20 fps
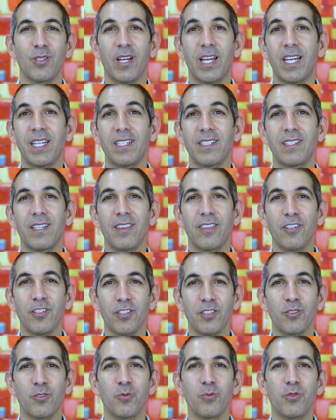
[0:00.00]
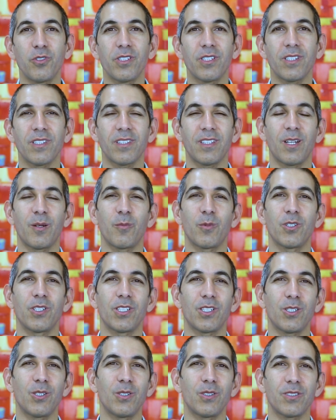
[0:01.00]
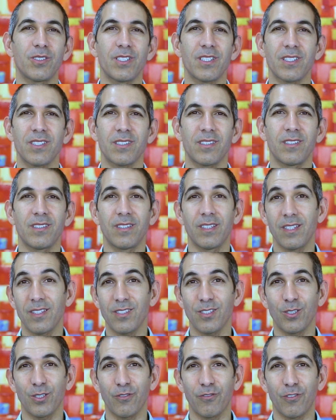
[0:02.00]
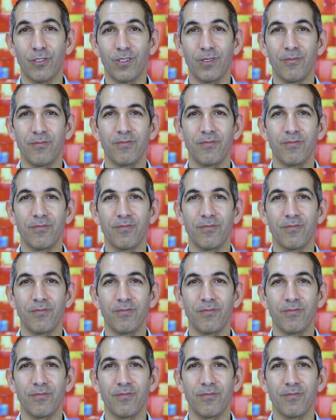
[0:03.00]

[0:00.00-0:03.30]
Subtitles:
I added a third computer that I'm going to call just the server.